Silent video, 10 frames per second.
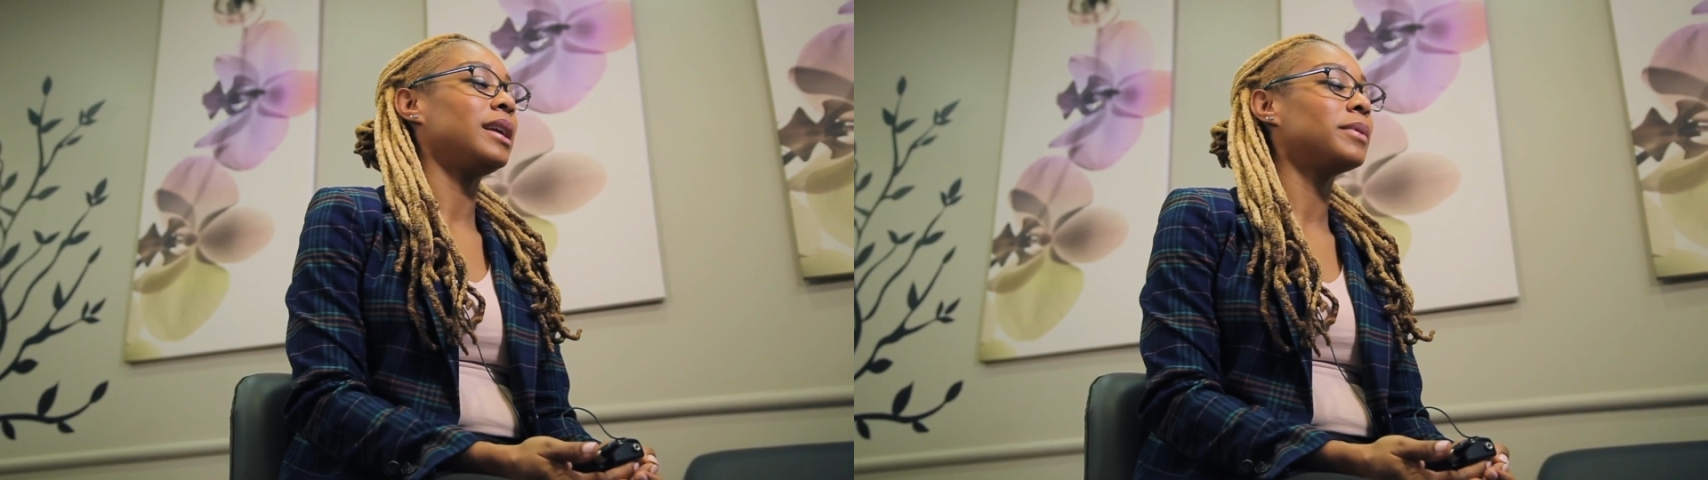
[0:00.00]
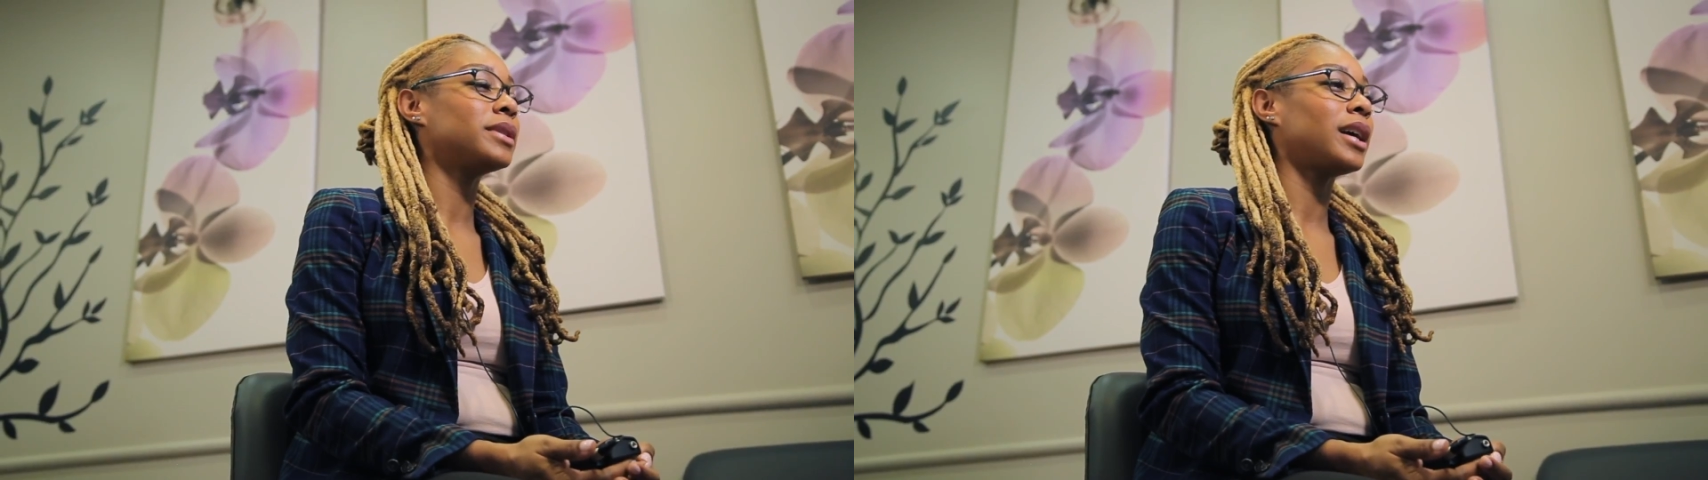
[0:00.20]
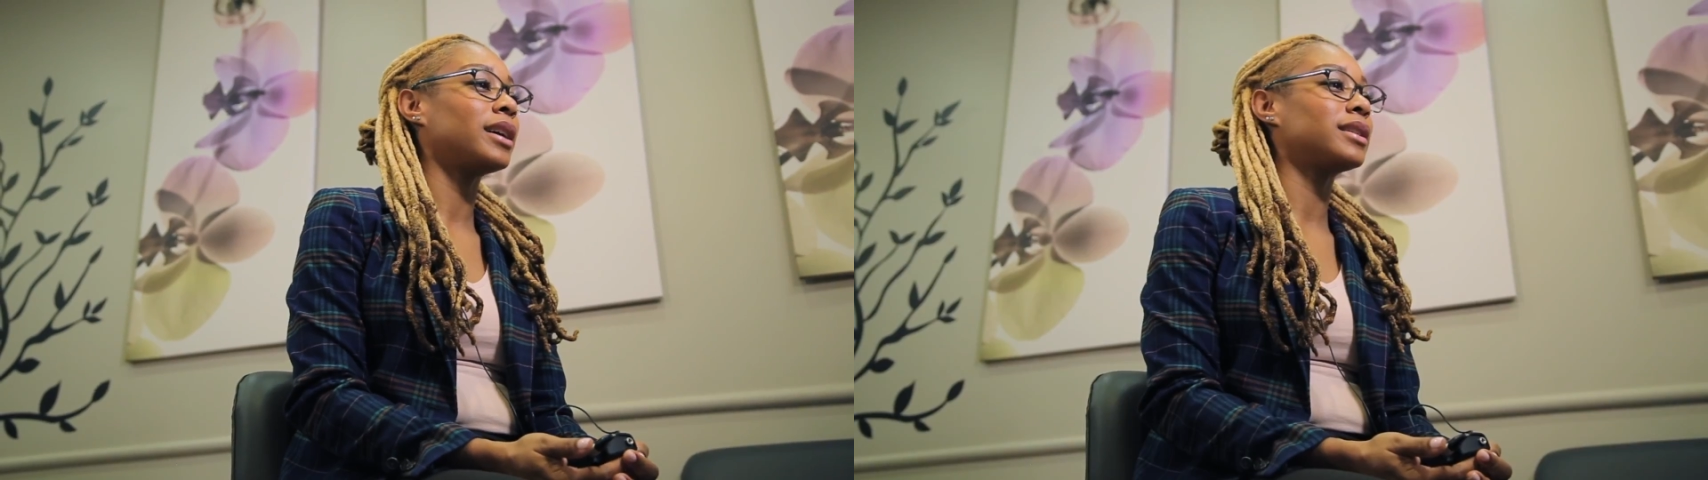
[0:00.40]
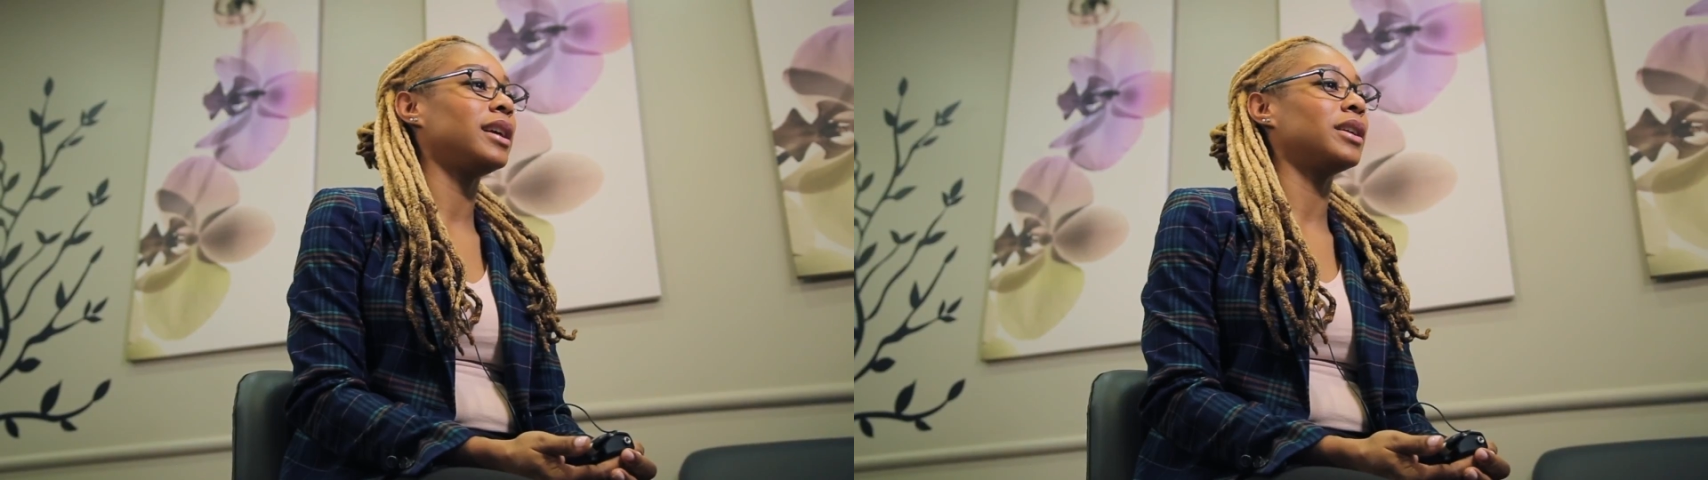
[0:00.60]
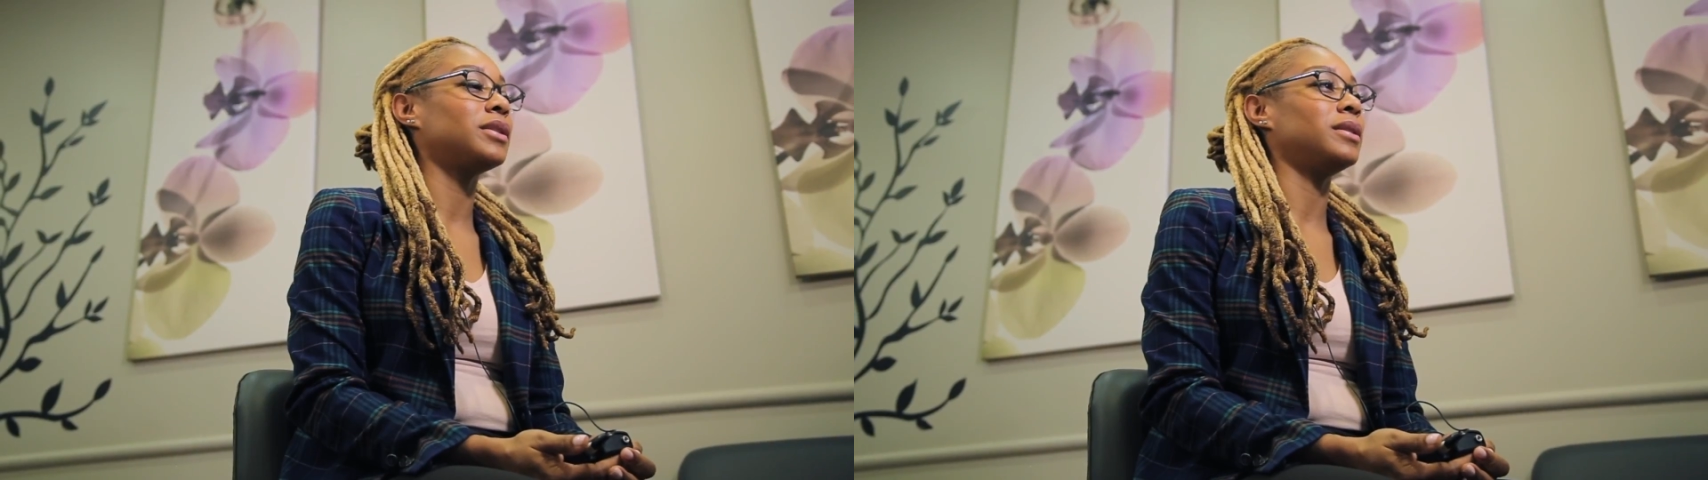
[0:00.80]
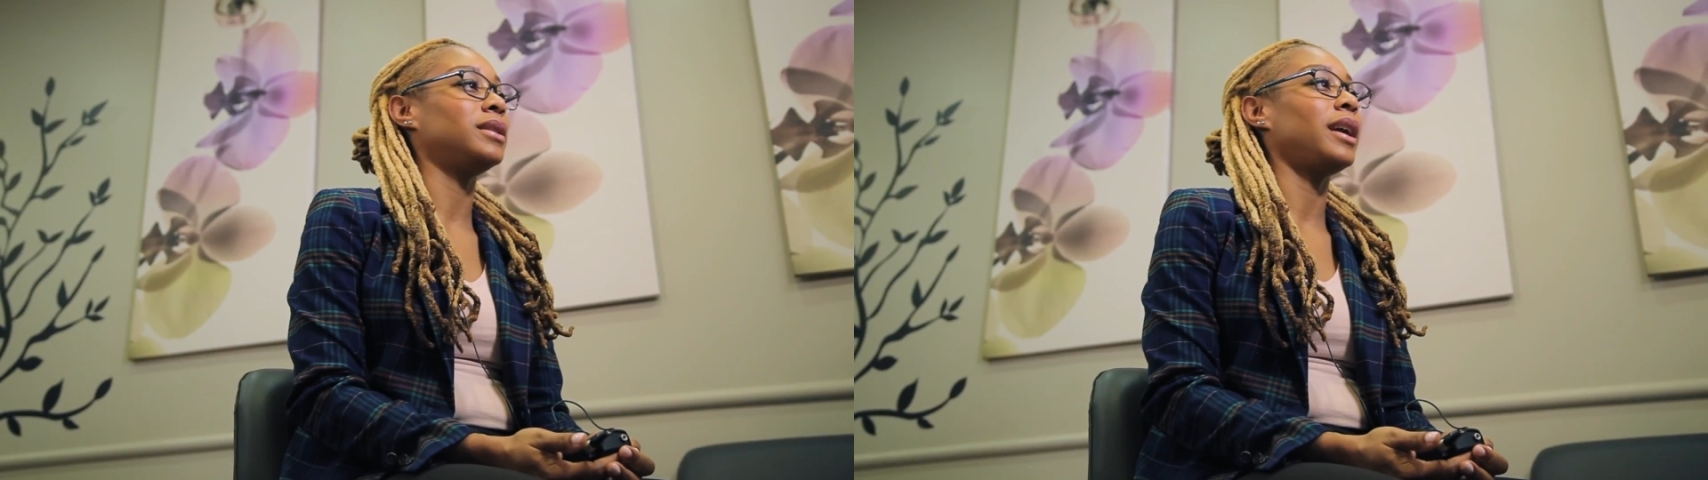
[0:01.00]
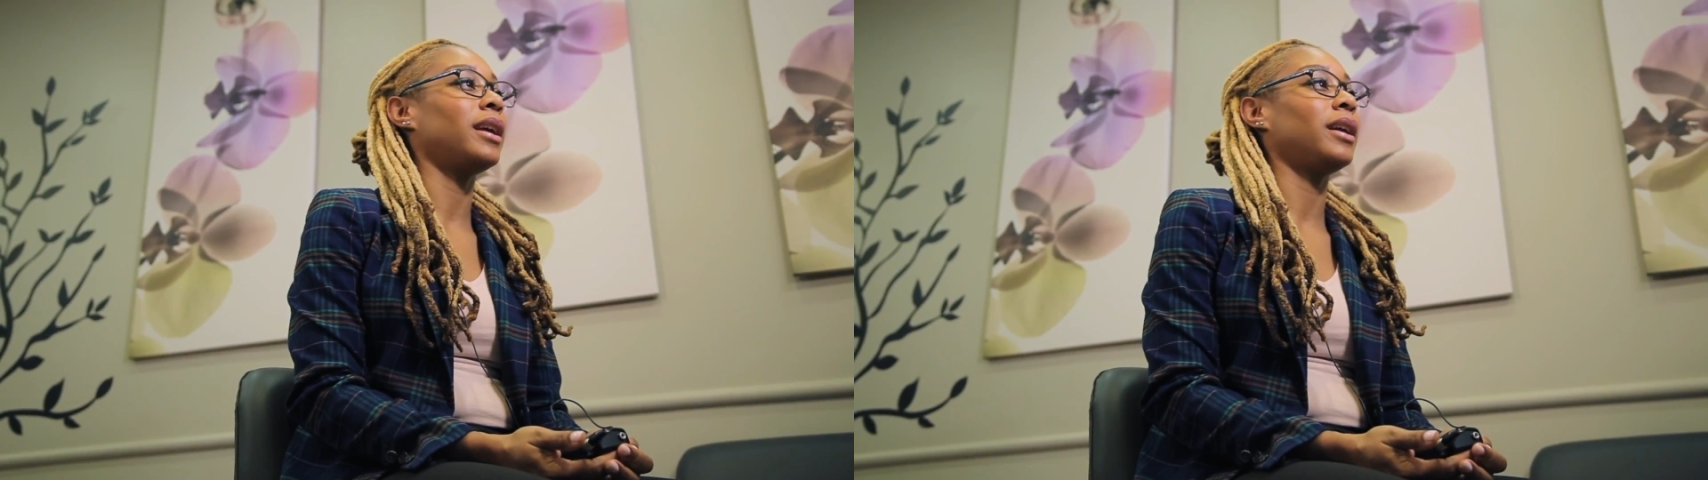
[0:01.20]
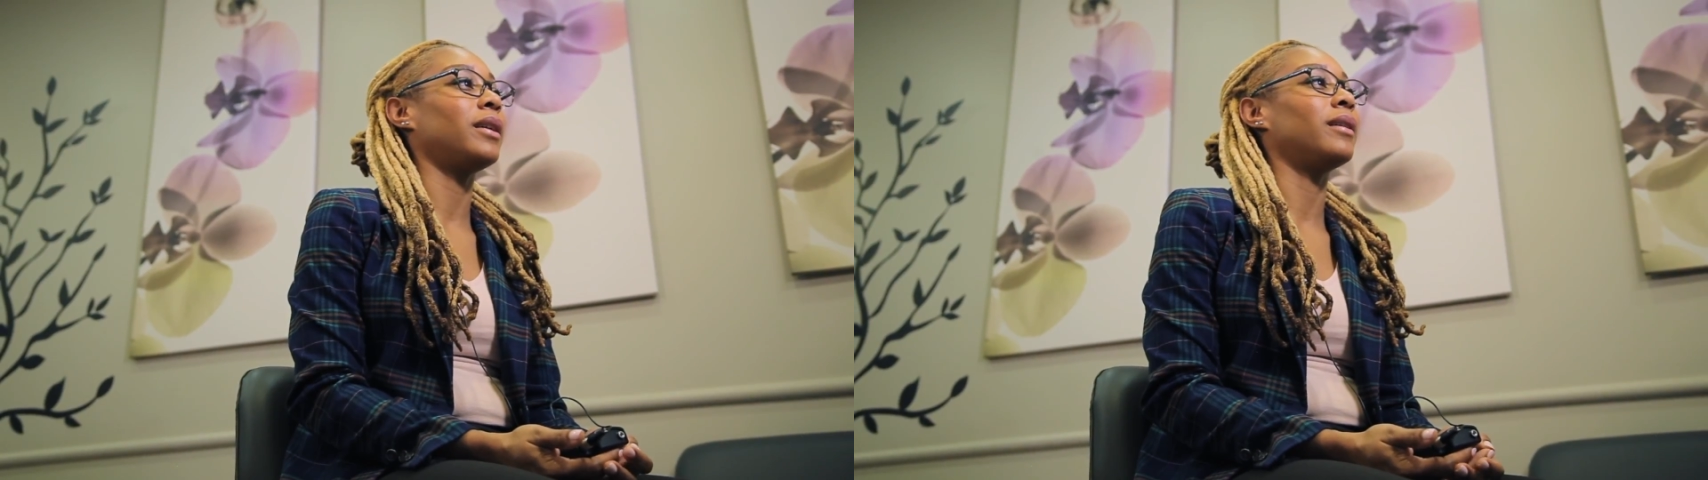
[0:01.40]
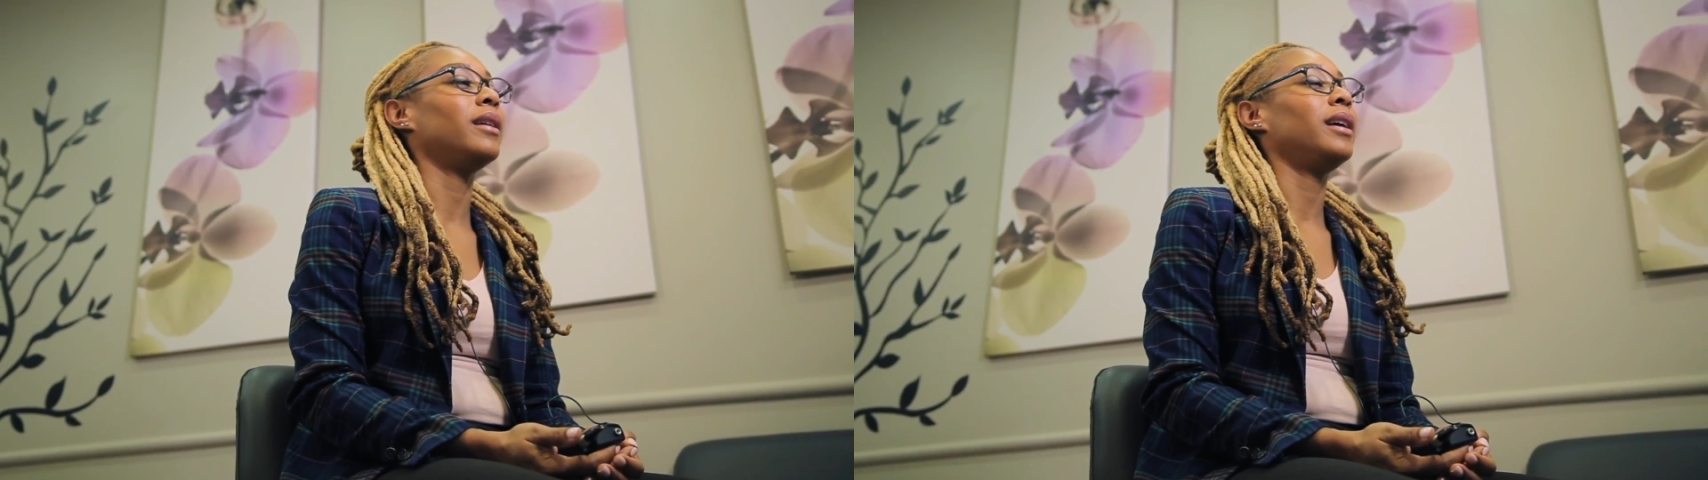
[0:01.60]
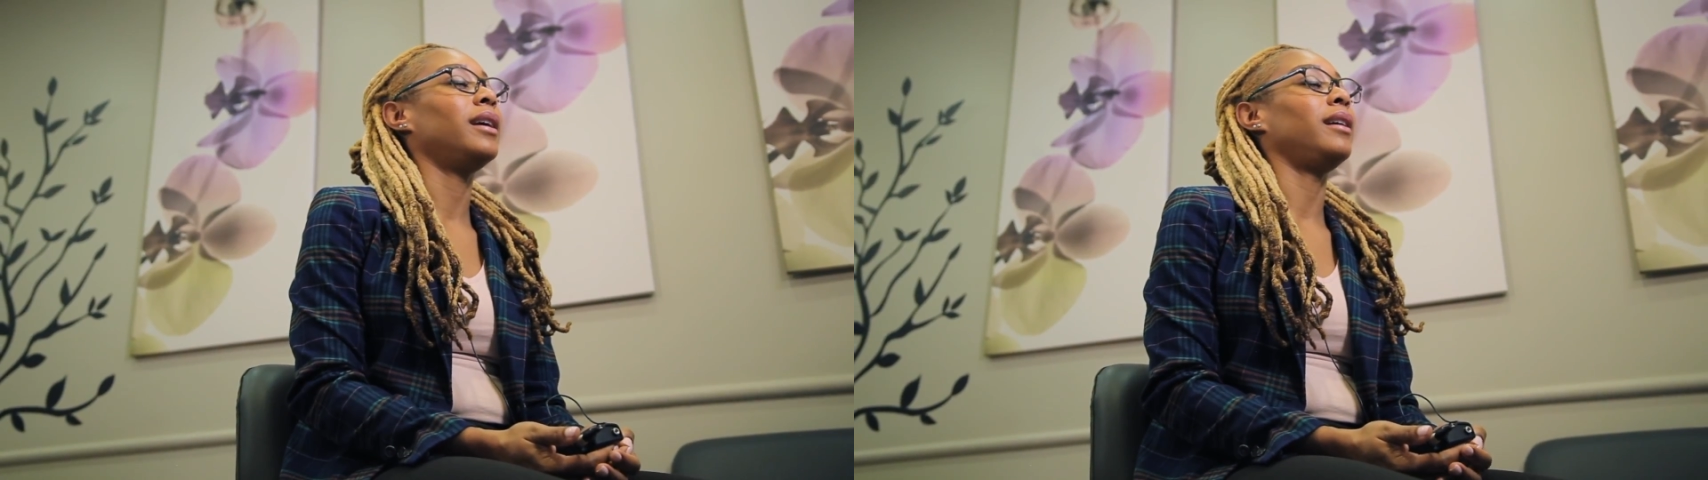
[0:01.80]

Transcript: neighbor's house, take her to the daycare,